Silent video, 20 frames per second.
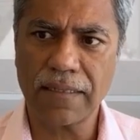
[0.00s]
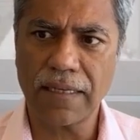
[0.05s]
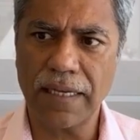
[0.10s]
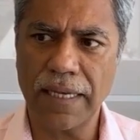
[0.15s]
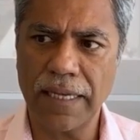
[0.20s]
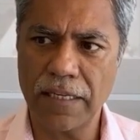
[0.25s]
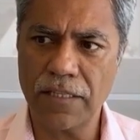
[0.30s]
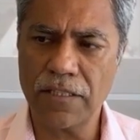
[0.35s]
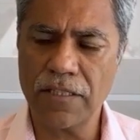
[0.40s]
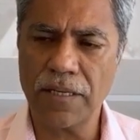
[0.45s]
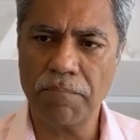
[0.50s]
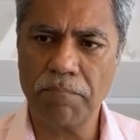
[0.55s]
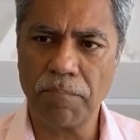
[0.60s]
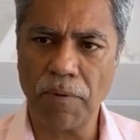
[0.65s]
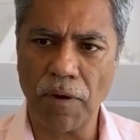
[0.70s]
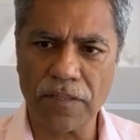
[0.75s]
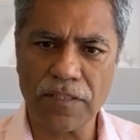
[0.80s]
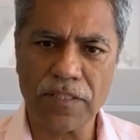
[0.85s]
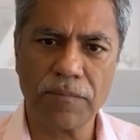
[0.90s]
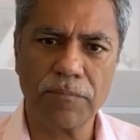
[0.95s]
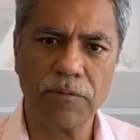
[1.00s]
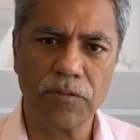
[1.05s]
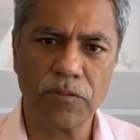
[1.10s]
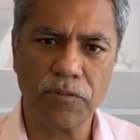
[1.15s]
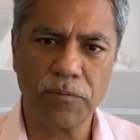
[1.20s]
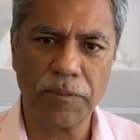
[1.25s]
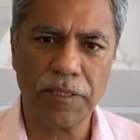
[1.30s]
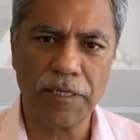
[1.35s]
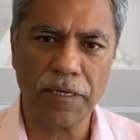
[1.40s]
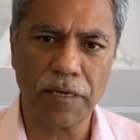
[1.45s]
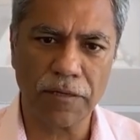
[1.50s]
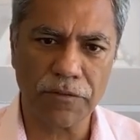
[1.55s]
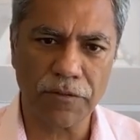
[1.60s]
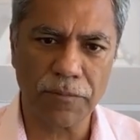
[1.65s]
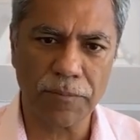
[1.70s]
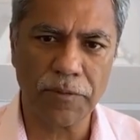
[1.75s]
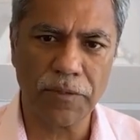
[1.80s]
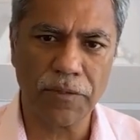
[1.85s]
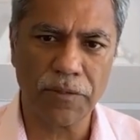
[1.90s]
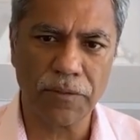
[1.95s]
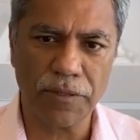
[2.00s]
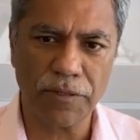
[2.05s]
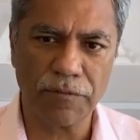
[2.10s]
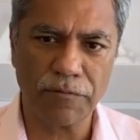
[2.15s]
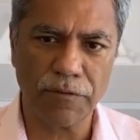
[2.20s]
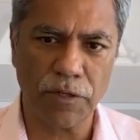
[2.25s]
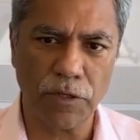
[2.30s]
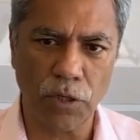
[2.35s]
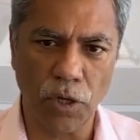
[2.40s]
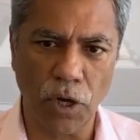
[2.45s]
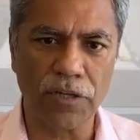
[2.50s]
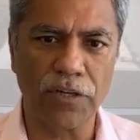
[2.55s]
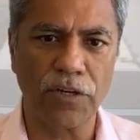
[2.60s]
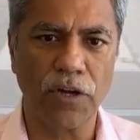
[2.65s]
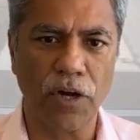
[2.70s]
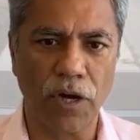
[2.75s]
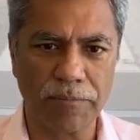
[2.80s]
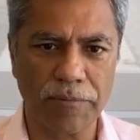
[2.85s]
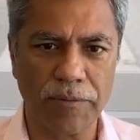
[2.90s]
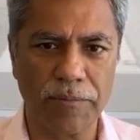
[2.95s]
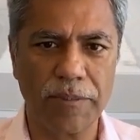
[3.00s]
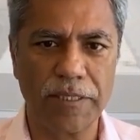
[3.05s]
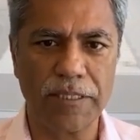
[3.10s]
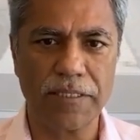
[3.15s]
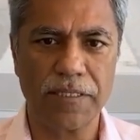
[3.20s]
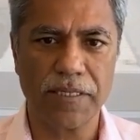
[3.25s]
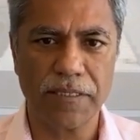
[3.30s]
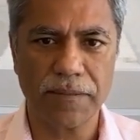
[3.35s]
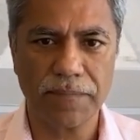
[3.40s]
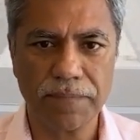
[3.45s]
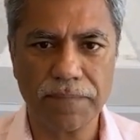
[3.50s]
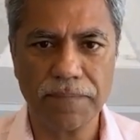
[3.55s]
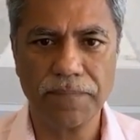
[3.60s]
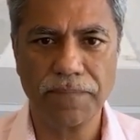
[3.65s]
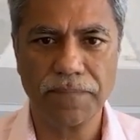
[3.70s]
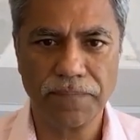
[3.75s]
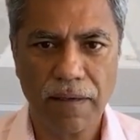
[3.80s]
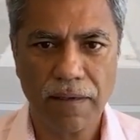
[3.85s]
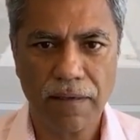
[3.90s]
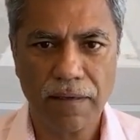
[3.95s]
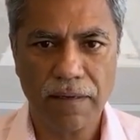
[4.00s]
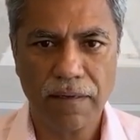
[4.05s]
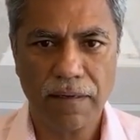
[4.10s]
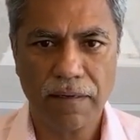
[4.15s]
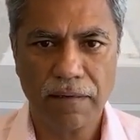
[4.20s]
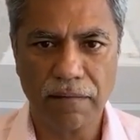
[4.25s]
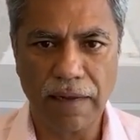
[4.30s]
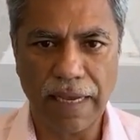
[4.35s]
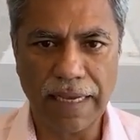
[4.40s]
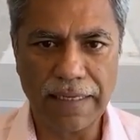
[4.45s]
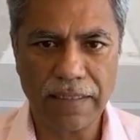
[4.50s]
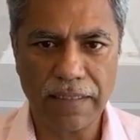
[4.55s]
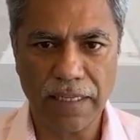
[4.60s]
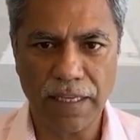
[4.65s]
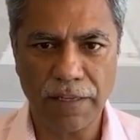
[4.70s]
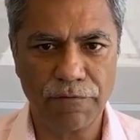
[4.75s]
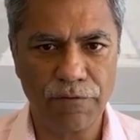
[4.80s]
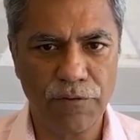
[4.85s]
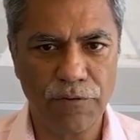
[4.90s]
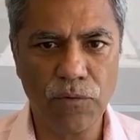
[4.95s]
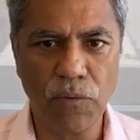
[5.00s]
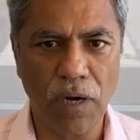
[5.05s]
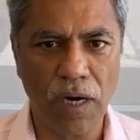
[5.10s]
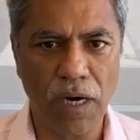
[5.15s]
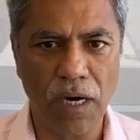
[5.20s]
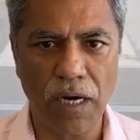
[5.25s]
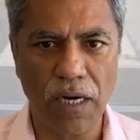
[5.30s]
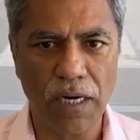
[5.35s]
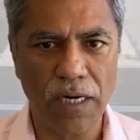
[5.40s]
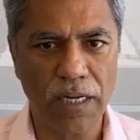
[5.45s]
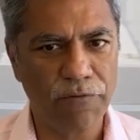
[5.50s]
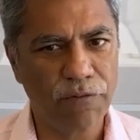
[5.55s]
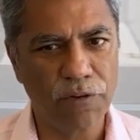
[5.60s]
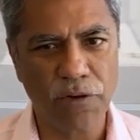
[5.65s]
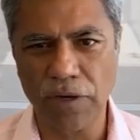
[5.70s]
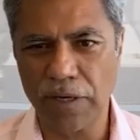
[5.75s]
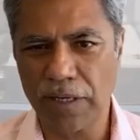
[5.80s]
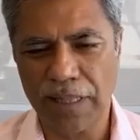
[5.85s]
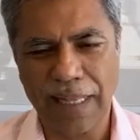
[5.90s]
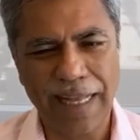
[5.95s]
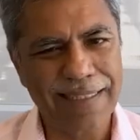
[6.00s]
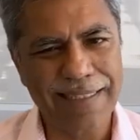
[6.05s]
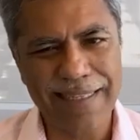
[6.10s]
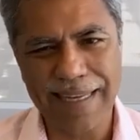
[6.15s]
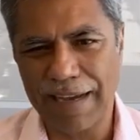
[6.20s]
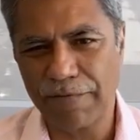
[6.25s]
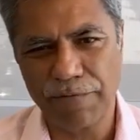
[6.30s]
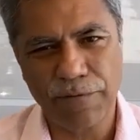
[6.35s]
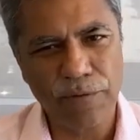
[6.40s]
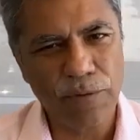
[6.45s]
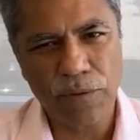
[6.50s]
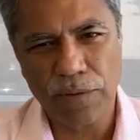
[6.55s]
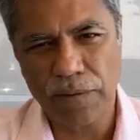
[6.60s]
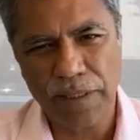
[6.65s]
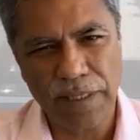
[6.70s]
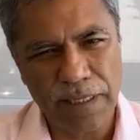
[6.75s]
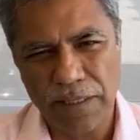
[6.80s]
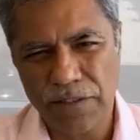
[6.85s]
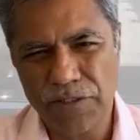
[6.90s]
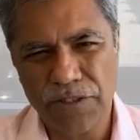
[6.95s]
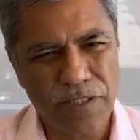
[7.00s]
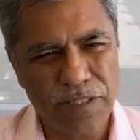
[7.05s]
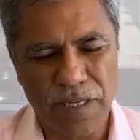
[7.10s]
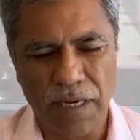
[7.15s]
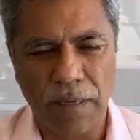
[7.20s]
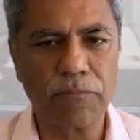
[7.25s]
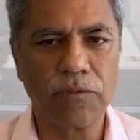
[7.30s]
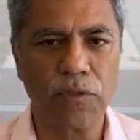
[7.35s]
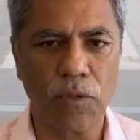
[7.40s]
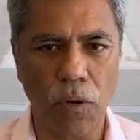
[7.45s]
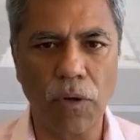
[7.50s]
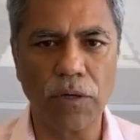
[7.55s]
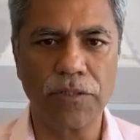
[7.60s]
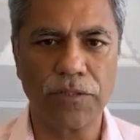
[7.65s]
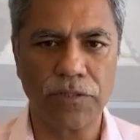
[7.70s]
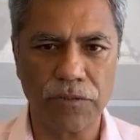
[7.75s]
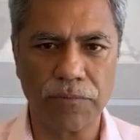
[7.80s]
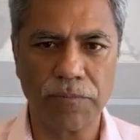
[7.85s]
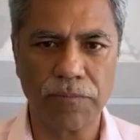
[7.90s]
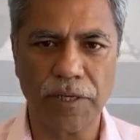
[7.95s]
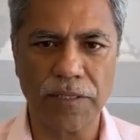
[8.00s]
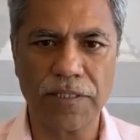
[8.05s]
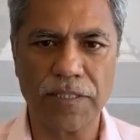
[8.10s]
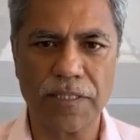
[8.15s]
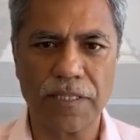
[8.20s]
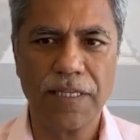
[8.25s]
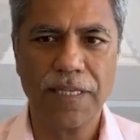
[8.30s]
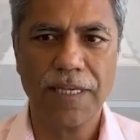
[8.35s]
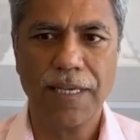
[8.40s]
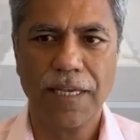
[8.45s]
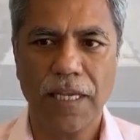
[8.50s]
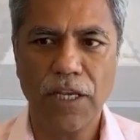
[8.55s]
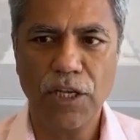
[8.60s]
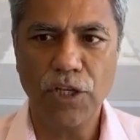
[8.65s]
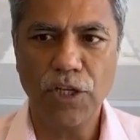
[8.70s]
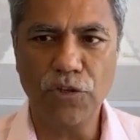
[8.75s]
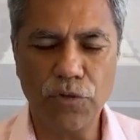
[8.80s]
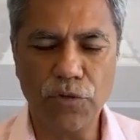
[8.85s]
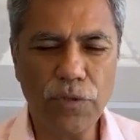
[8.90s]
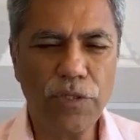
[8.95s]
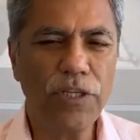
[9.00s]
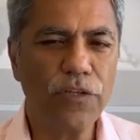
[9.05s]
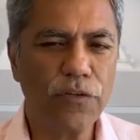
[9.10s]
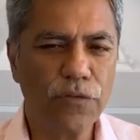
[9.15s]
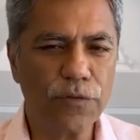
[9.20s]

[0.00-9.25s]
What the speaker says: it is impossible to be an entrepreneur if you're not an optimist. Right? If you're a glass half full, it'll just come to haunt you, because you need to